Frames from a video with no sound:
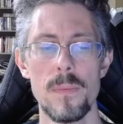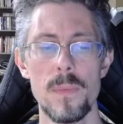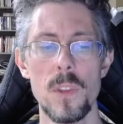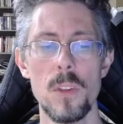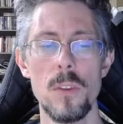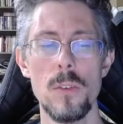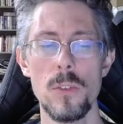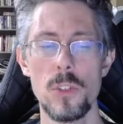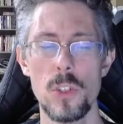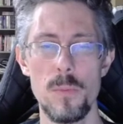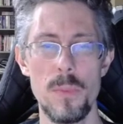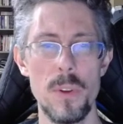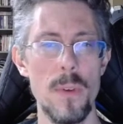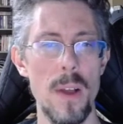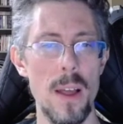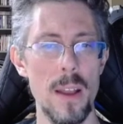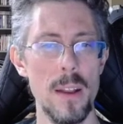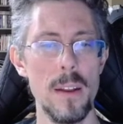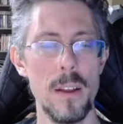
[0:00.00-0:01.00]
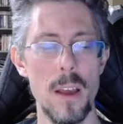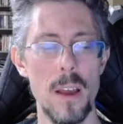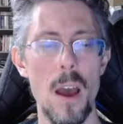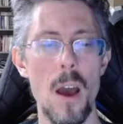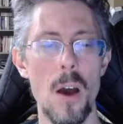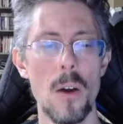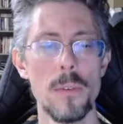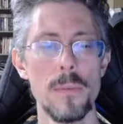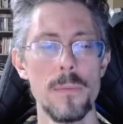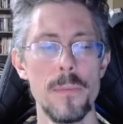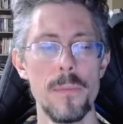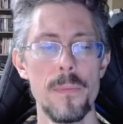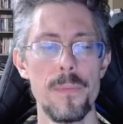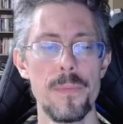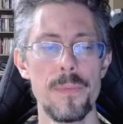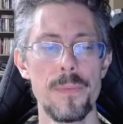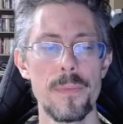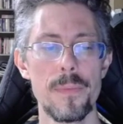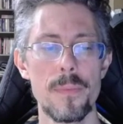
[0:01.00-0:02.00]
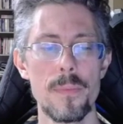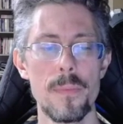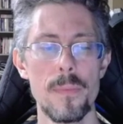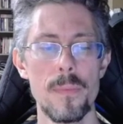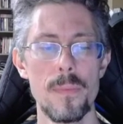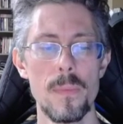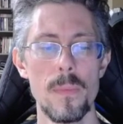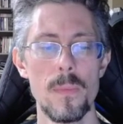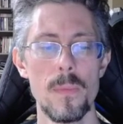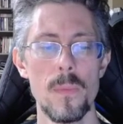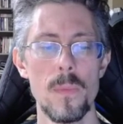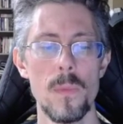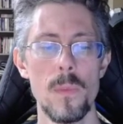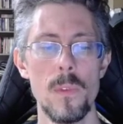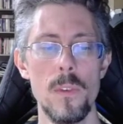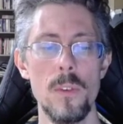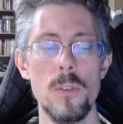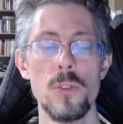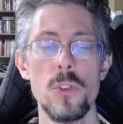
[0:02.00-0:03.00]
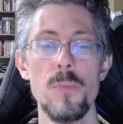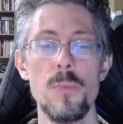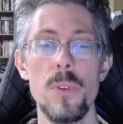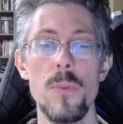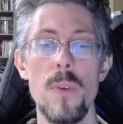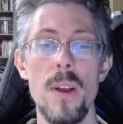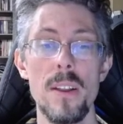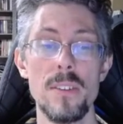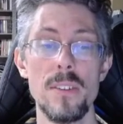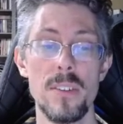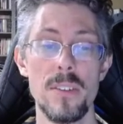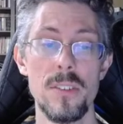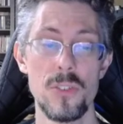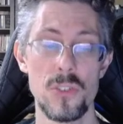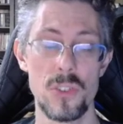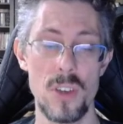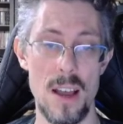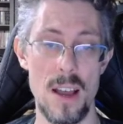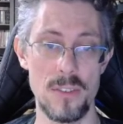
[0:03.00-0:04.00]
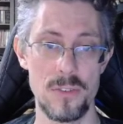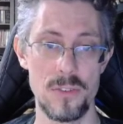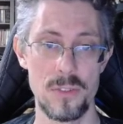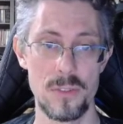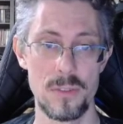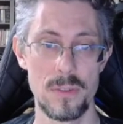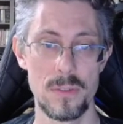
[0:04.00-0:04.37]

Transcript: You should be ready to go. You should be ready to discuss.